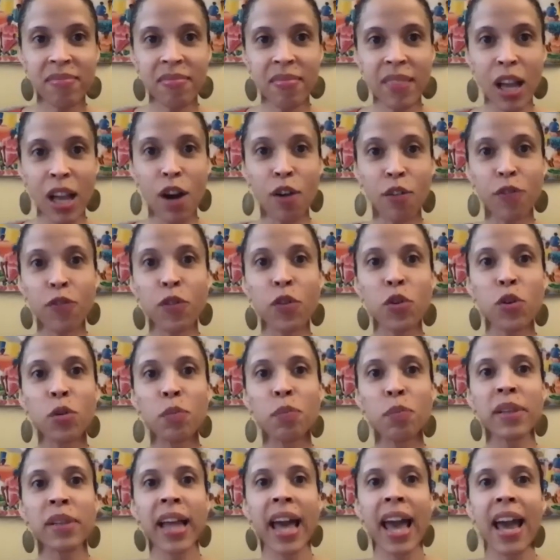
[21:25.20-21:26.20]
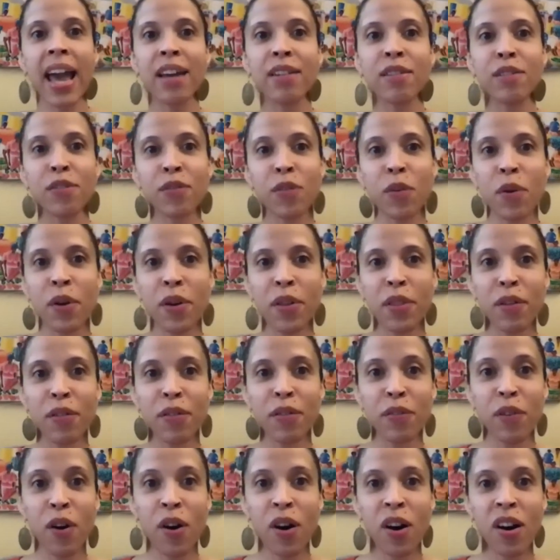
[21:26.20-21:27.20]
a full plan for the
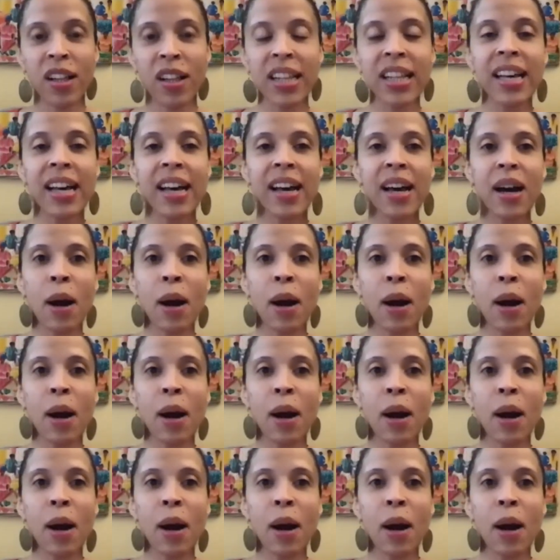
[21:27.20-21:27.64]
fall,